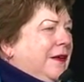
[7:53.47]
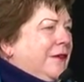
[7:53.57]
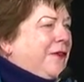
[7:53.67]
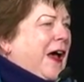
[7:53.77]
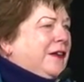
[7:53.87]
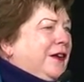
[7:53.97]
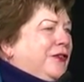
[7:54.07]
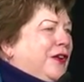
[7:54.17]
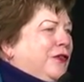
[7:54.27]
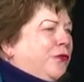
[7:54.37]
The fact
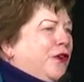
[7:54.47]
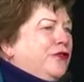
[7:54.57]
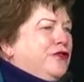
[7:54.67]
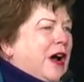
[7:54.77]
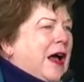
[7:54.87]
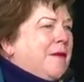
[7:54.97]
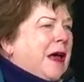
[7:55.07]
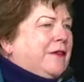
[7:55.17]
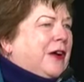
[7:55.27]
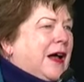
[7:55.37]
is, his first job
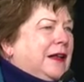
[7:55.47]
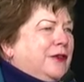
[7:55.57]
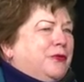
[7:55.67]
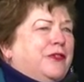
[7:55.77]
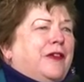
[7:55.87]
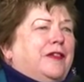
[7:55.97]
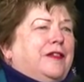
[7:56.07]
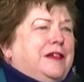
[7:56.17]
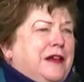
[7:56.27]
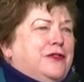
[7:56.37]
out of college was as a
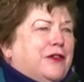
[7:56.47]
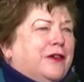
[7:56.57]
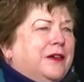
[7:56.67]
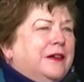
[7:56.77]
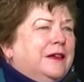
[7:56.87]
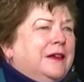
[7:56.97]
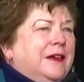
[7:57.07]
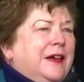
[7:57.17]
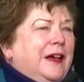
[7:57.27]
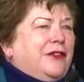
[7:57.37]
teacher.
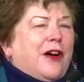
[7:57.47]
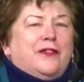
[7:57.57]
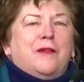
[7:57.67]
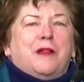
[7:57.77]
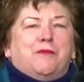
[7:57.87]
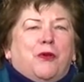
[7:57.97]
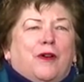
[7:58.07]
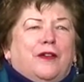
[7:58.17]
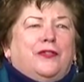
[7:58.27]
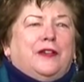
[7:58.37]
He taught some of the
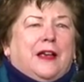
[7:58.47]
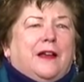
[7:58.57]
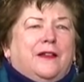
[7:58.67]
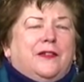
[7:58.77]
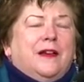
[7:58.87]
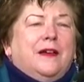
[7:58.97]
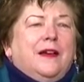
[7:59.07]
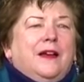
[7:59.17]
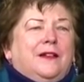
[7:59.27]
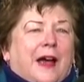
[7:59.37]
poorest kids
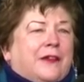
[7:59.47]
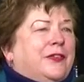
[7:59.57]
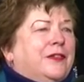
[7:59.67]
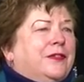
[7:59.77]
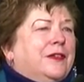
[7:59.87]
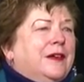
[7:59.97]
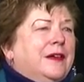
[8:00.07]
in Texas.